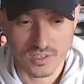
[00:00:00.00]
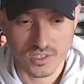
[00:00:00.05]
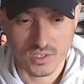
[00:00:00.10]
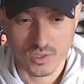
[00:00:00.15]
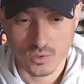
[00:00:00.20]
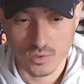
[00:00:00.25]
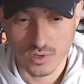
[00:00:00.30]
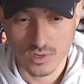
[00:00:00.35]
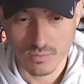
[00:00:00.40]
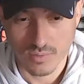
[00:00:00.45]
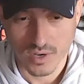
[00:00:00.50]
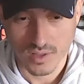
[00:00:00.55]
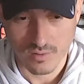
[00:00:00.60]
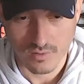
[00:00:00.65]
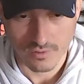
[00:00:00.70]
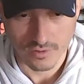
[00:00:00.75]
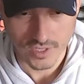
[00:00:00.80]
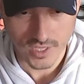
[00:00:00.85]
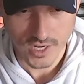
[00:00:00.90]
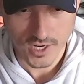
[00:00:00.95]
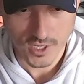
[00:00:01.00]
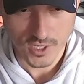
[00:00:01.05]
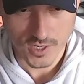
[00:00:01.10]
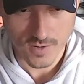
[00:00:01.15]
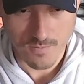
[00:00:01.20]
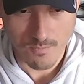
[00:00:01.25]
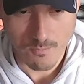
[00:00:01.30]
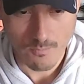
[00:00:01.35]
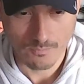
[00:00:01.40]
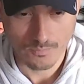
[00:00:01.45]
destroyed by the
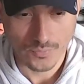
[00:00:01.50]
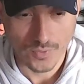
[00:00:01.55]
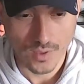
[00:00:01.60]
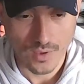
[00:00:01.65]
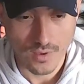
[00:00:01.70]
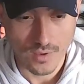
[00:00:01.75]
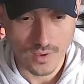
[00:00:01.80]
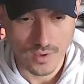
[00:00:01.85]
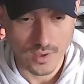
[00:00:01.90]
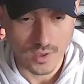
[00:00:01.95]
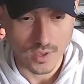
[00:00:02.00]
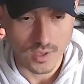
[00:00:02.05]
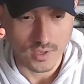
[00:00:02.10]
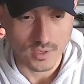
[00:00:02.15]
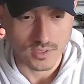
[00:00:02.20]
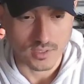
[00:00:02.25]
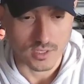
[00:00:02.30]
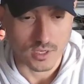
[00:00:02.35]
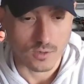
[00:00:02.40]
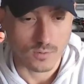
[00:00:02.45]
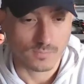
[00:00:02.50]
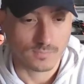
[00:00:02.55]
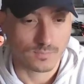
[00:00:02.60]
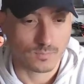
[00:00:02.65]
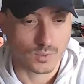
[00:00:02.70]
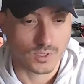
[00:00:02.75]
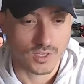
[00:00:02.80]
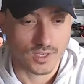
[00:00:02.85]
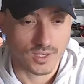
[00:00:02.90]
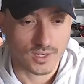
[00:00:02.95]
rotation. So
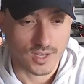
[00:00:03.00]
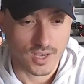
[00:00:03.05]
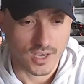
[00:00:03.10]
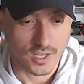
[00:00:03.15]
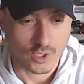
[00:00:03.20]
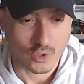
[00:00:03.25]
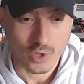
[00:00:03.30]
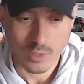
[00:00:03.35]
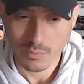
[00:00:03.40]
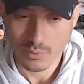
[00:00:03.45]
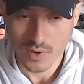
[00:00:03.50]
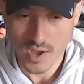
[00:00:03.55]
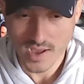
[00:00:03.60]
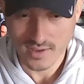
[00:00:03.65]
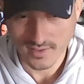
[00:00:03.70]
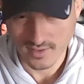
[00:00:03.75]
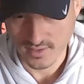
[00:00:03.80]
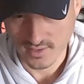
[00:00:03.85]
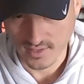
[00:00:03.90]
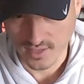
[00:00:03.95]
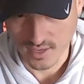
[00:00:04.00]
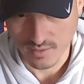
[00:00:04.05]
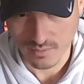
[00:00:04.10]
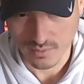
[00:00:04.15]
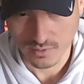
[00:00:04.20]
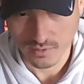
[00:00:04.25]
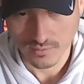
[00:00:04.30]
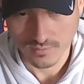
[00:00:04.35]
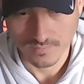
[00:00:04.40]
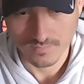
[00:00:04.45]
we need a triple axis
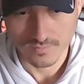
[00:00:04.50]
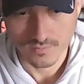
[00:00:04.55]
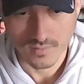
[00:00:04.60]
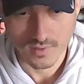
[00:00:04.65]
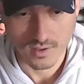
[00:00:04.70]
gimbal.